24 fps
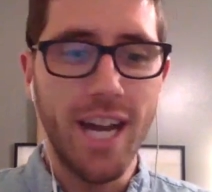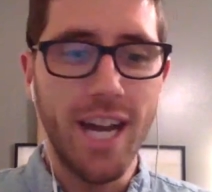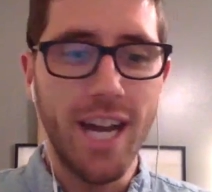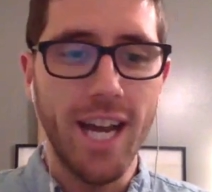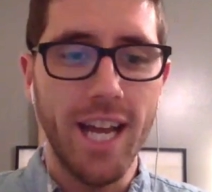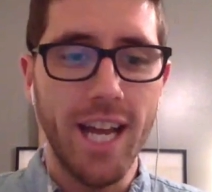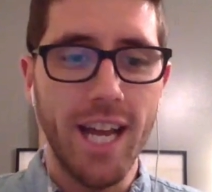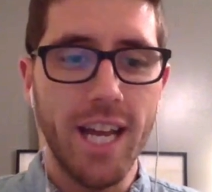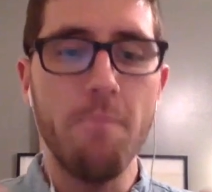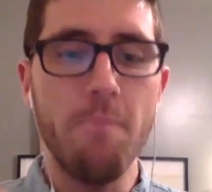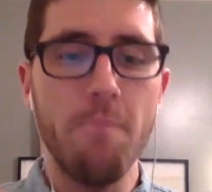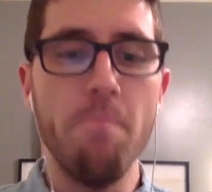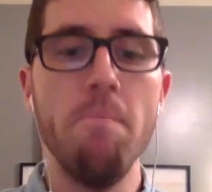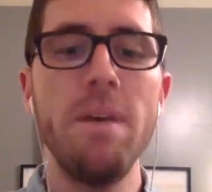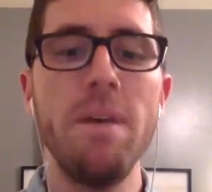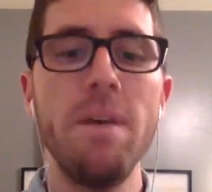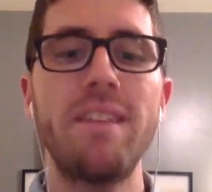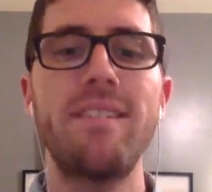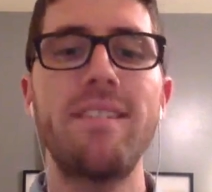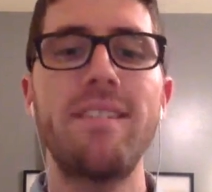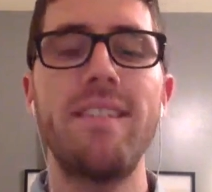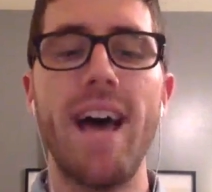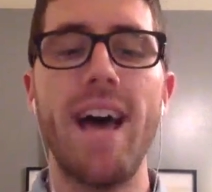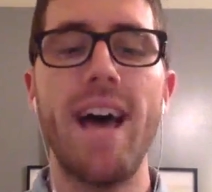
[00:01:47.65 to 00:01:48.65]
And I, and I
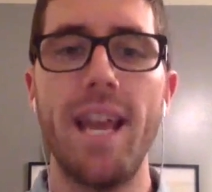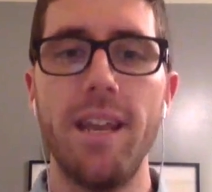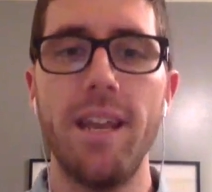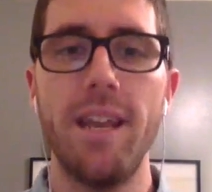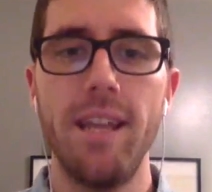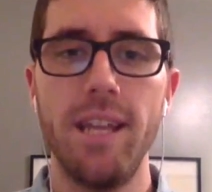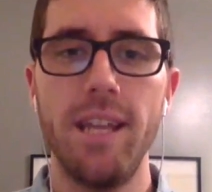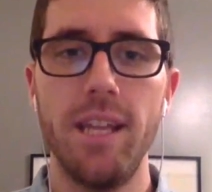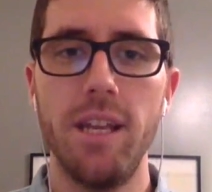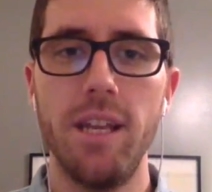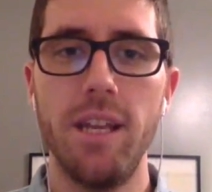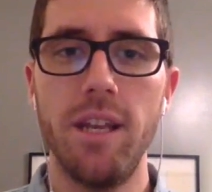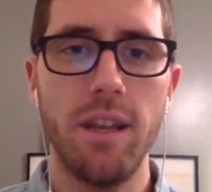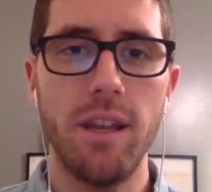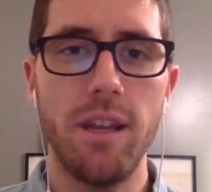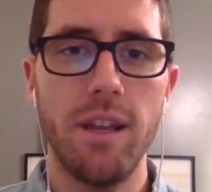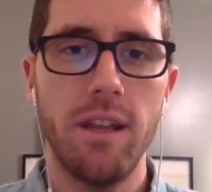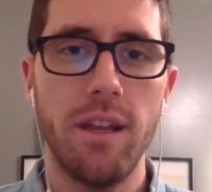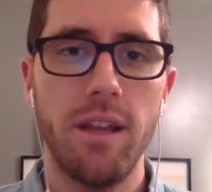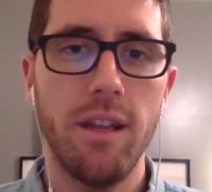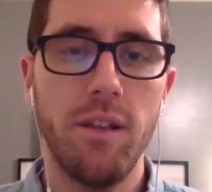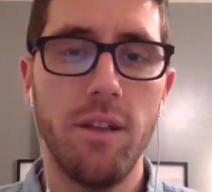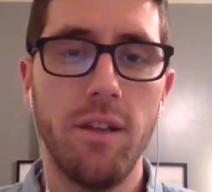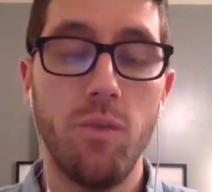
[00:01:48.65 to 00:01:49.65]
missed that in,
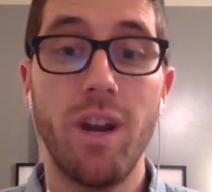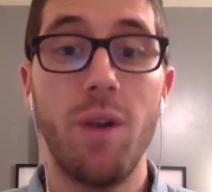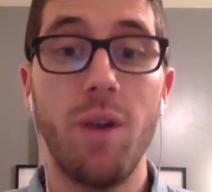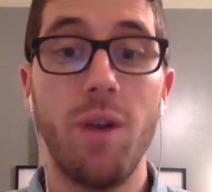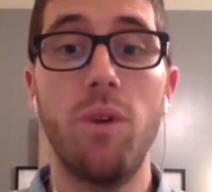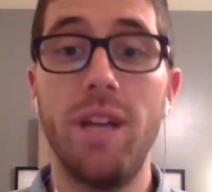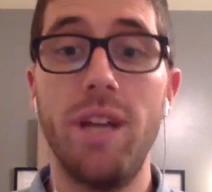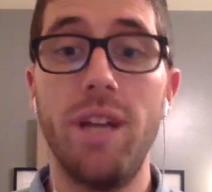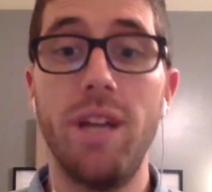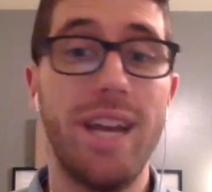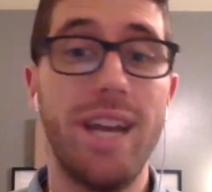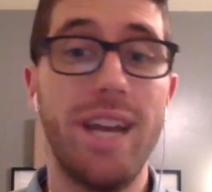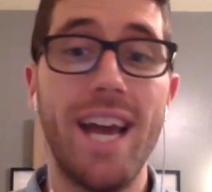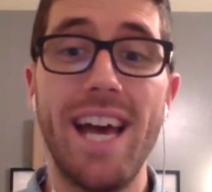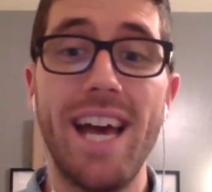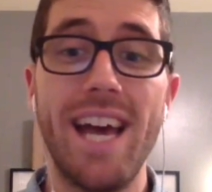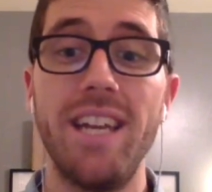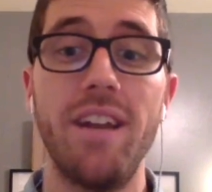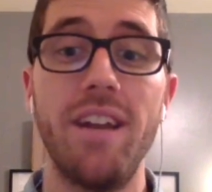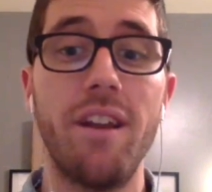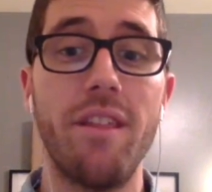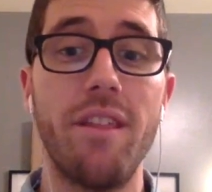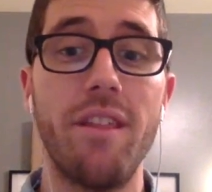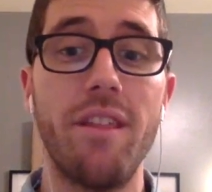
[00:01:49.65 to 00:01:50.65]
in what I, and I
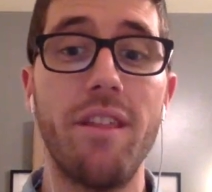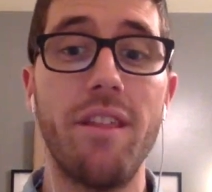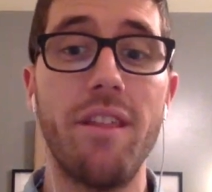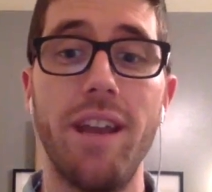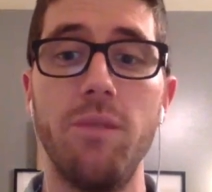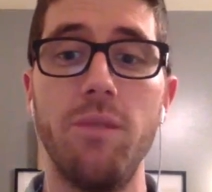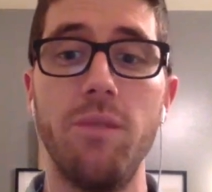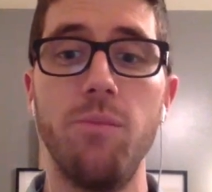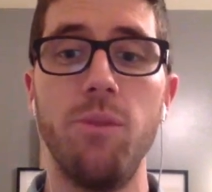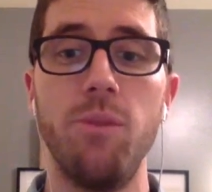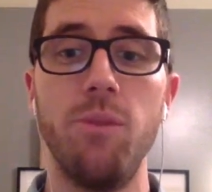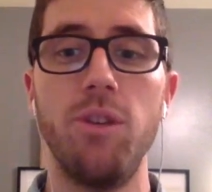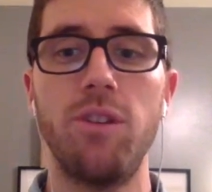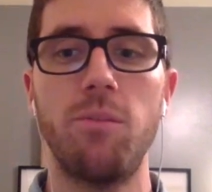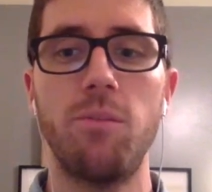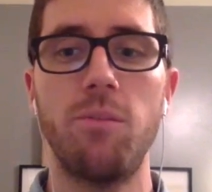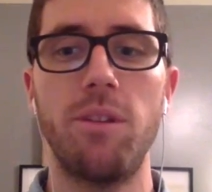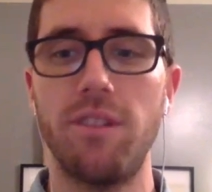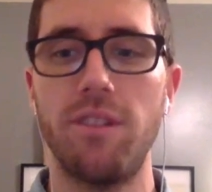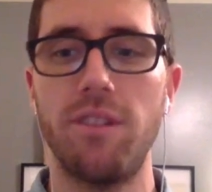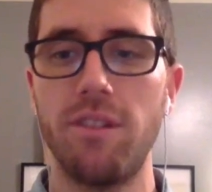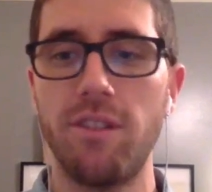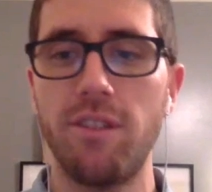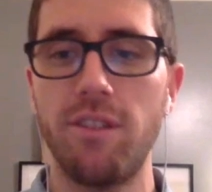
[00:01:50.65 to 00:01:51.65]
had none of that in the music
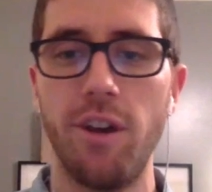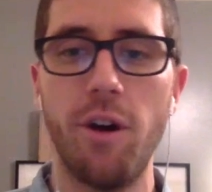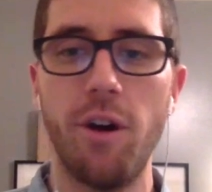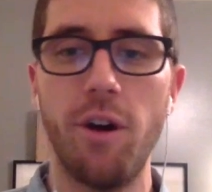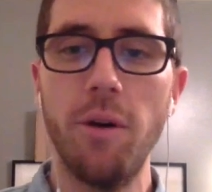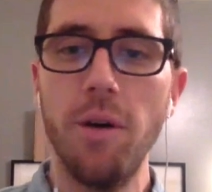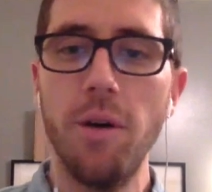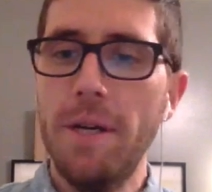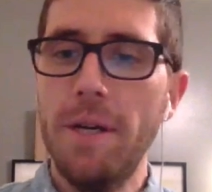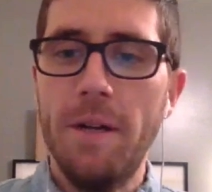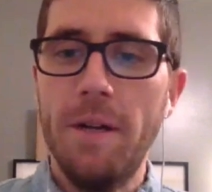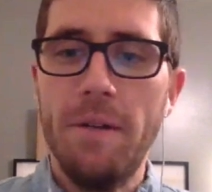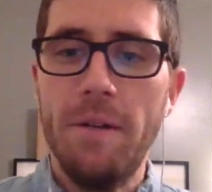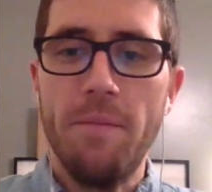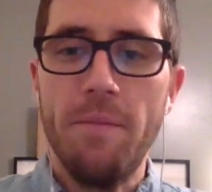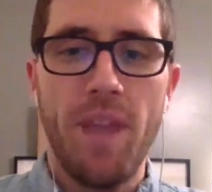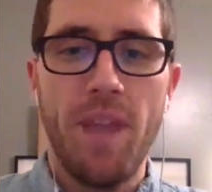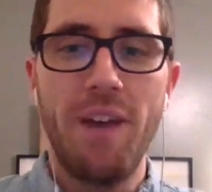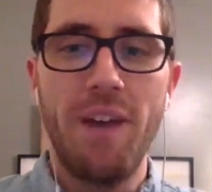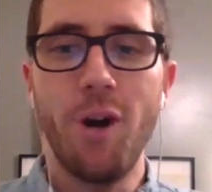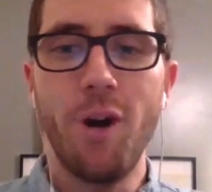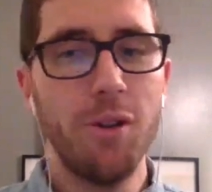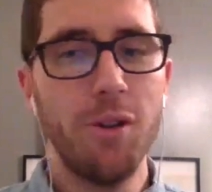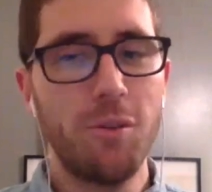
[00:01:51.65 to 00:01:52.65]
business. So
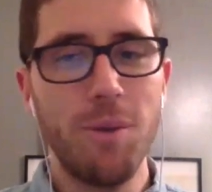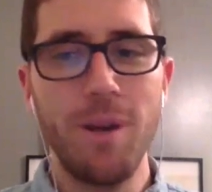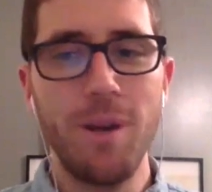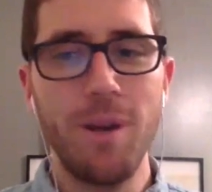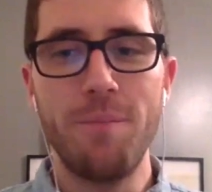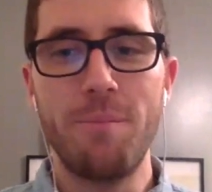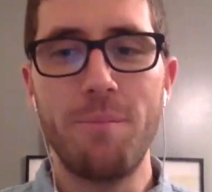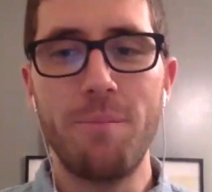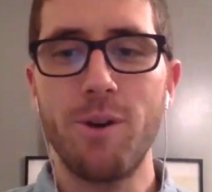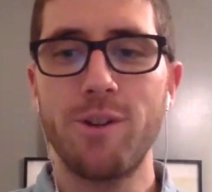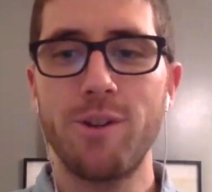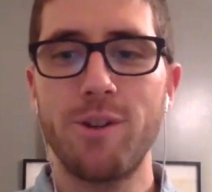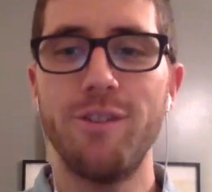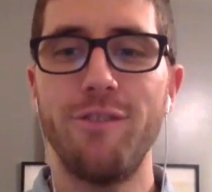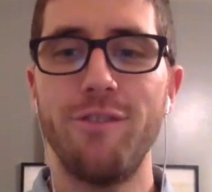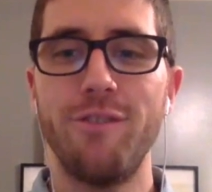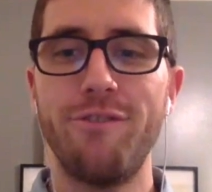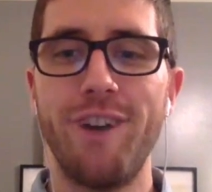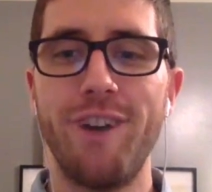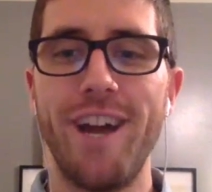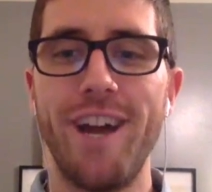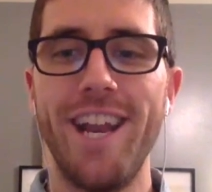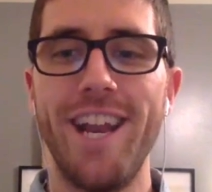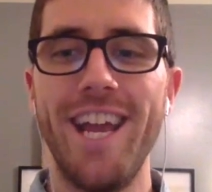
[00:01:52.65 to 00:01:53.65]
I've always been a personal
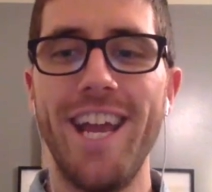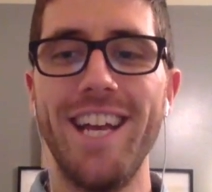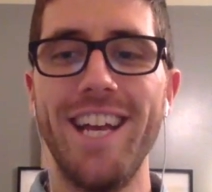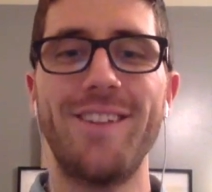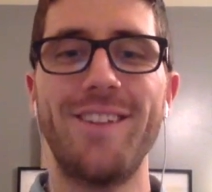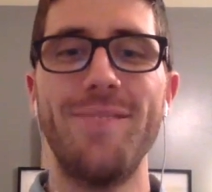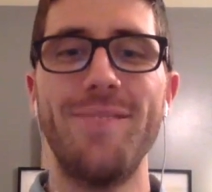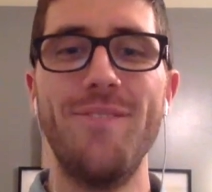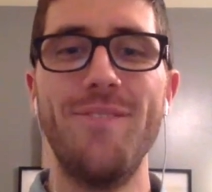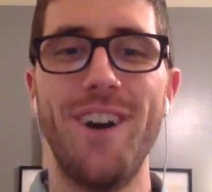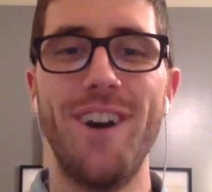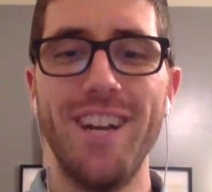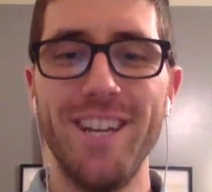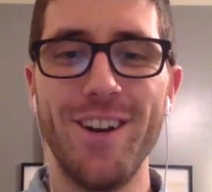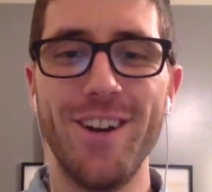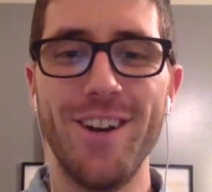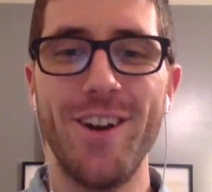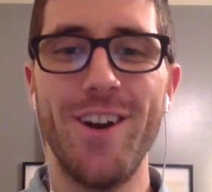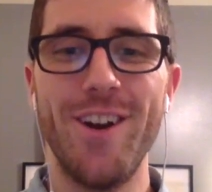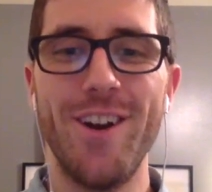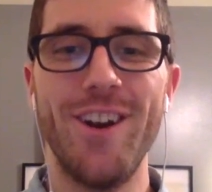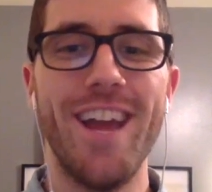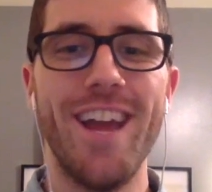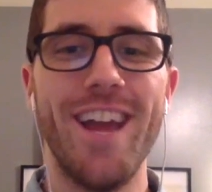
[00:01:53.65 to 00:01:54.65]
finance and money
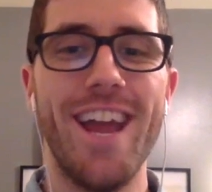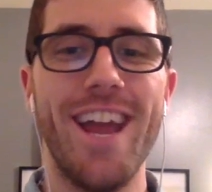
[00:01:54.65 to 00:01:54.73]
nerd.